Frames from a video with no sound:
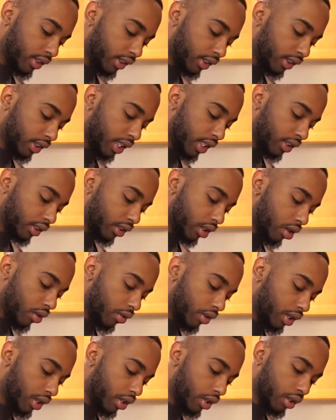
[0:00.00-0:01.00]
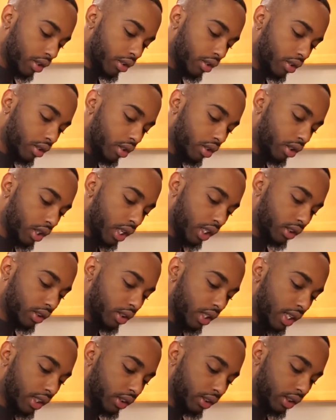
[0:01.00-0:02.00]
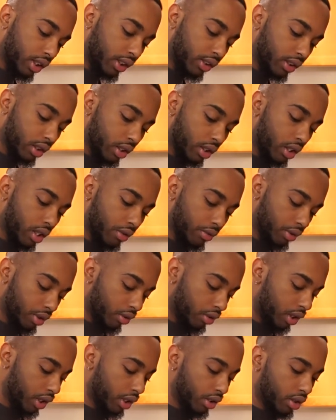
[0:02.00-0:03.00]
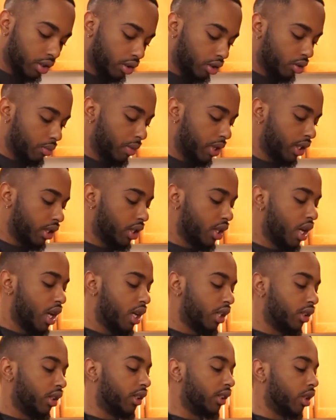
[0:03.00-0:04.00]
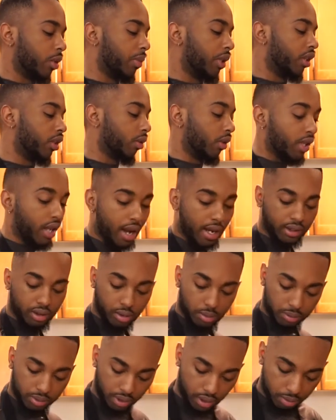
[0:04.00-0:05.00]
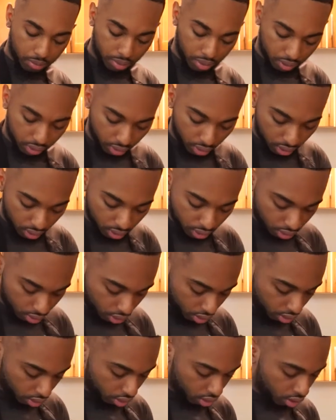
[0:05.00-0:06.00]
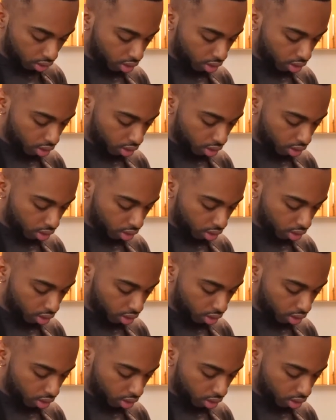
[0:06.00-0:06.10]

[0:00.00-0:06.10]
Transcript: six on here. That's that's decent enough. We don't need too many. So that's gonna be three ice cream sandwiches each.